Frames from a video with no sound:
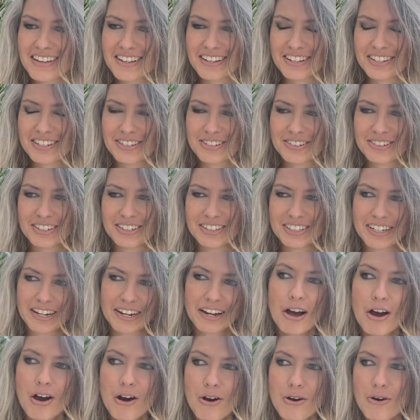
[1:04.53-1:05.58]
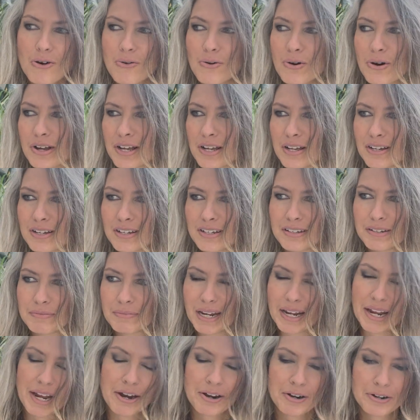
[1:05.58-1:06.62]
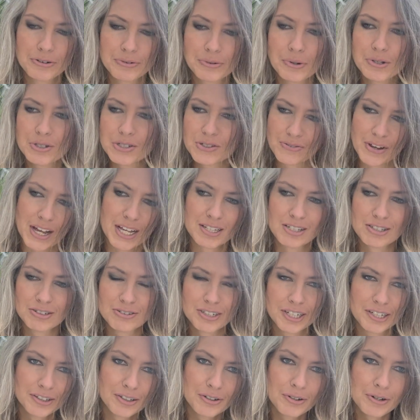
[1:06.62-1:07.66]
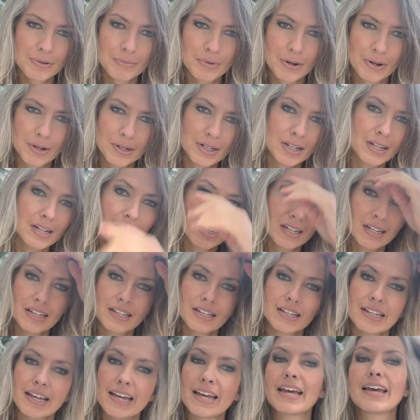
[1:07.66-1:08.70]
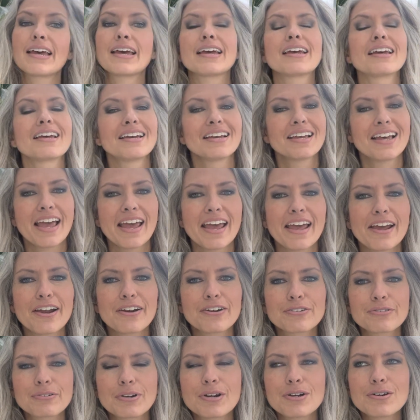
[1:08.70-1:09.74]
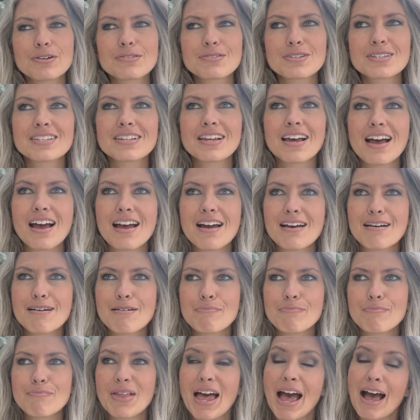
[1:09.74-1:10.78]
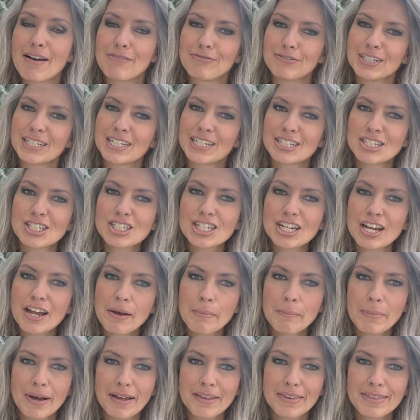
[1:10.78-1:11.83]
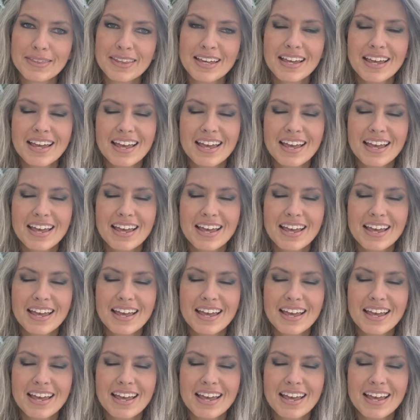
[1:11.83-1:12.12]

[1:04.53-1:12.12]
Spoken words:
So you're like, oh, my hair grows faster than normal. Nuh-uh. Hair grows half an inch a month.